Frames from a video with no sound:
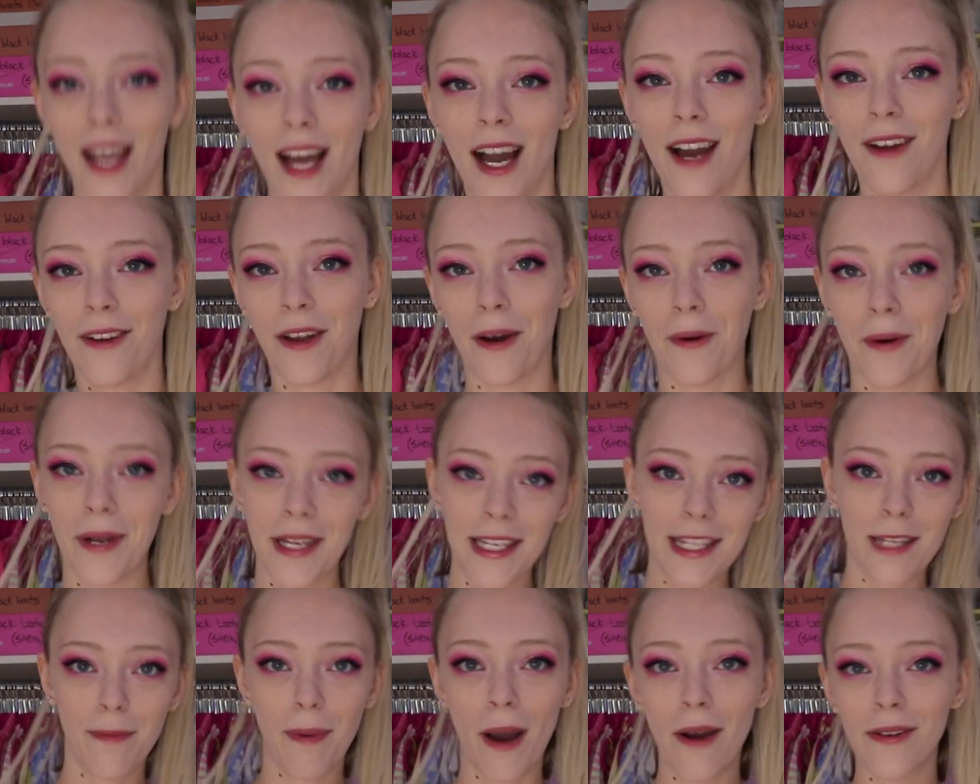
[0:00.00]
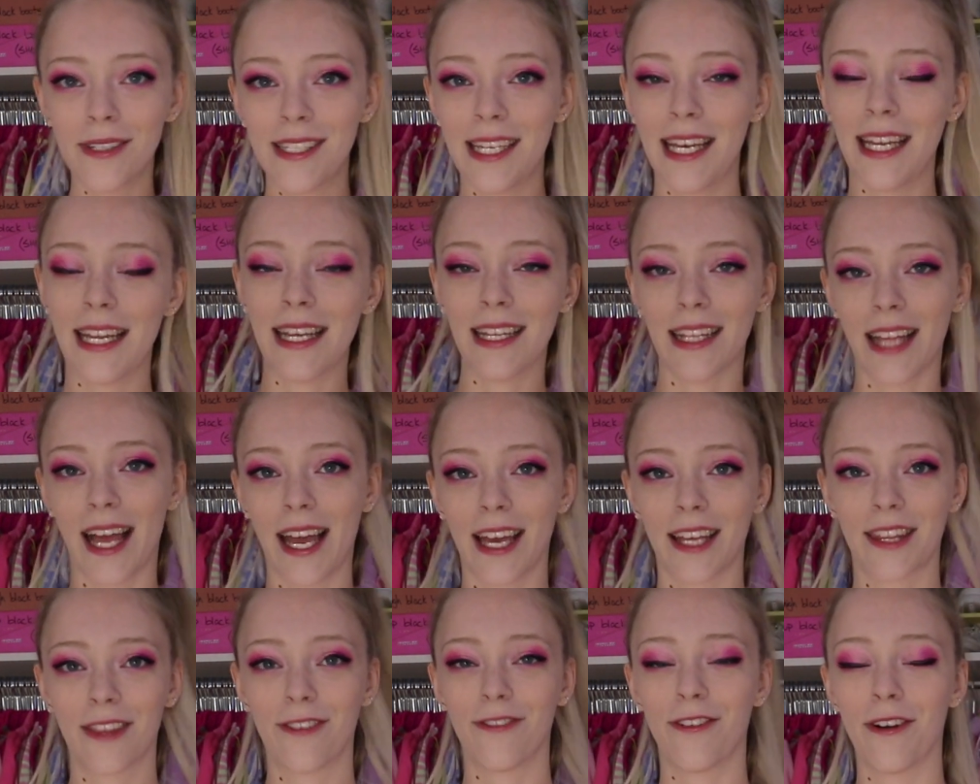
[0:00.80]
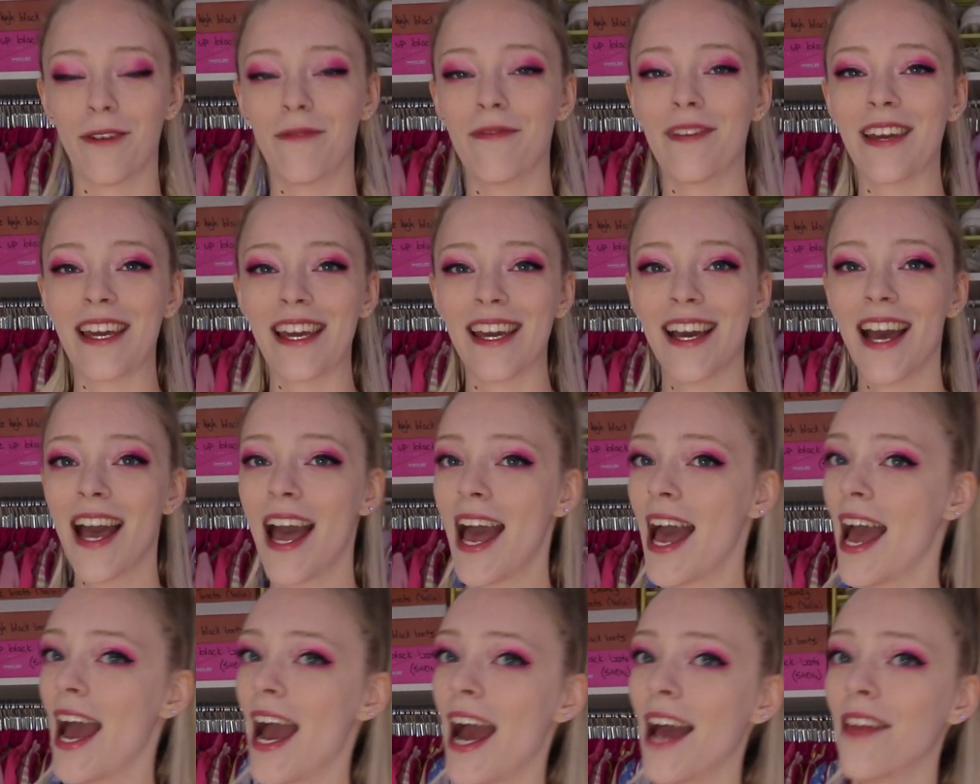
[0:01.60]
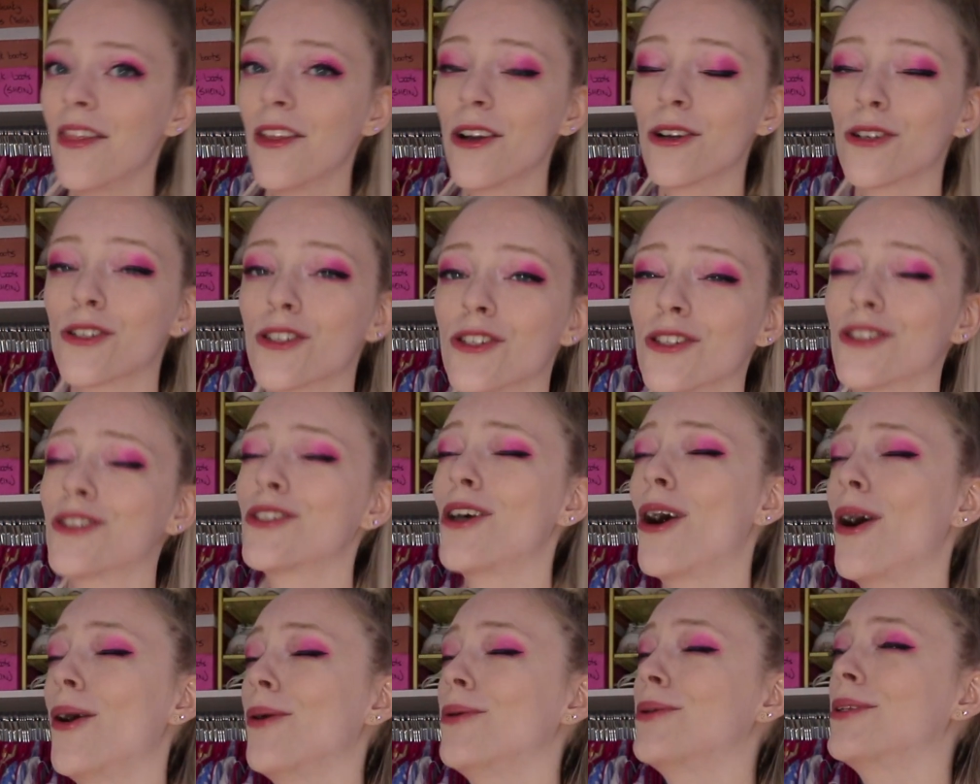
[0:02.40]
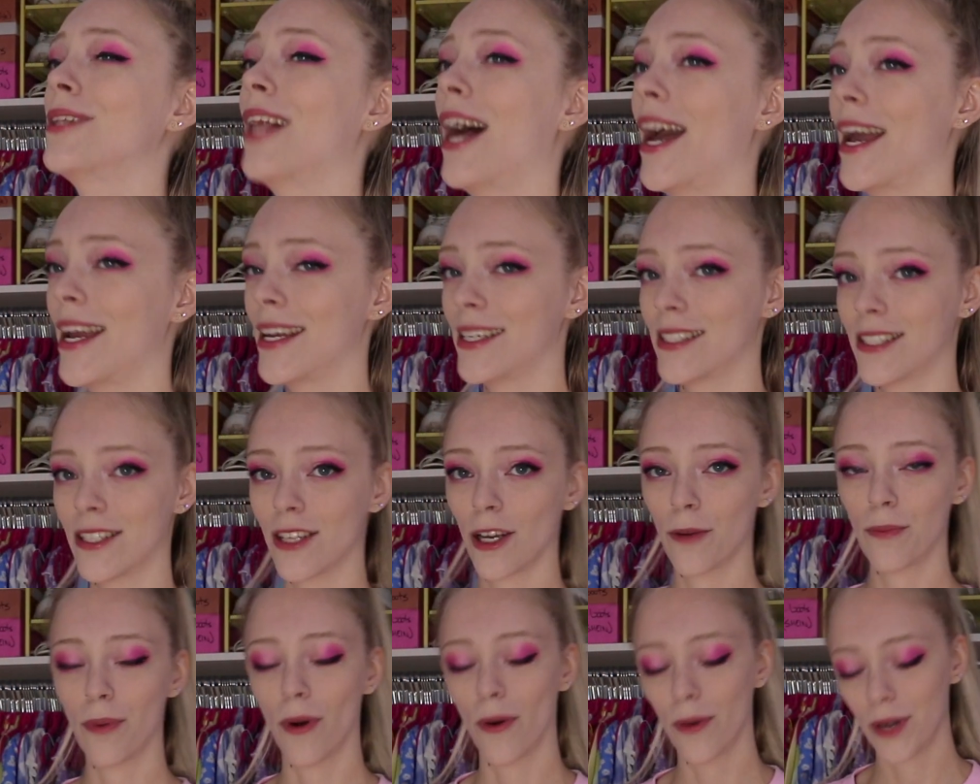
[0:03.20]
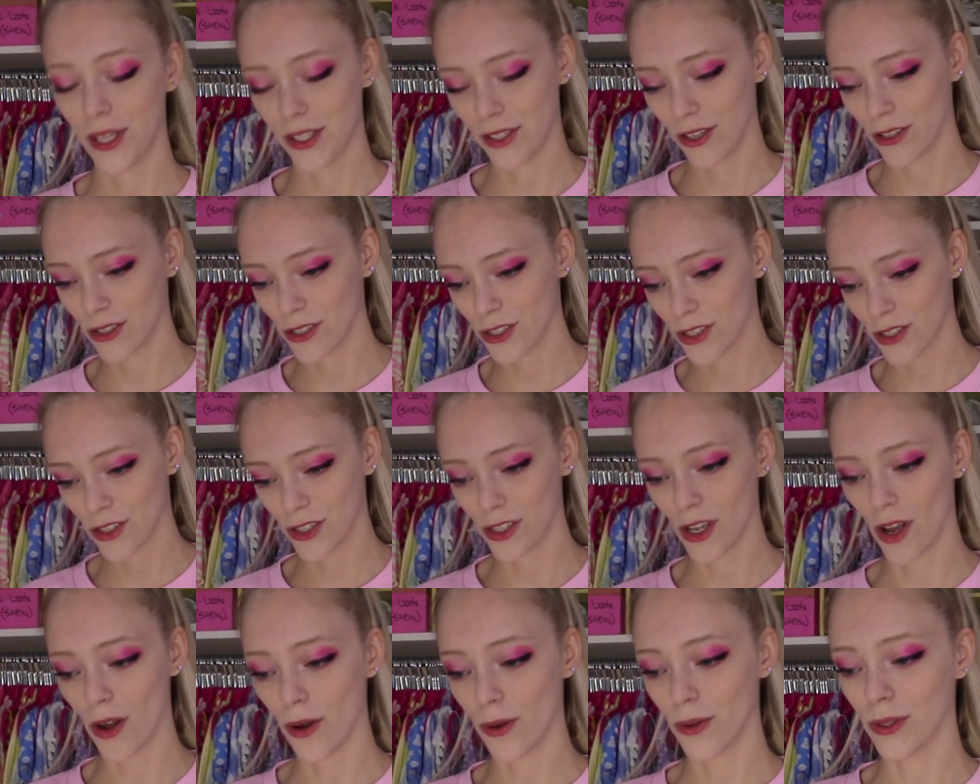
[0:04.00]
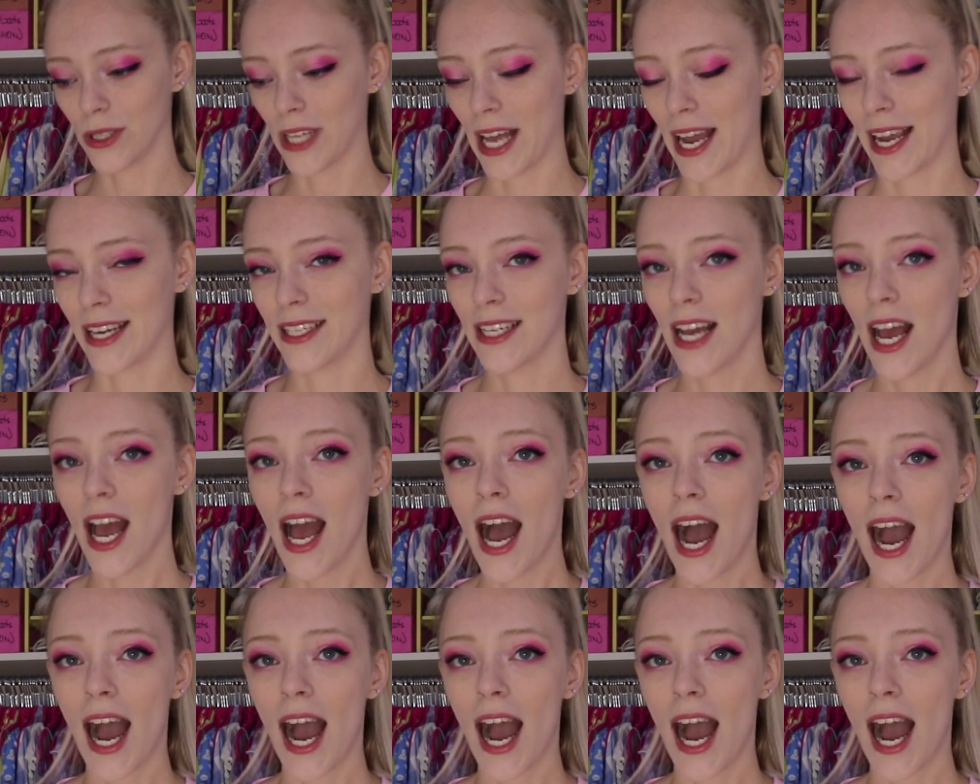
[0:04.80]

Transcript: I don't know, it's about titty length for me, and they're so light. Their ponies are so light.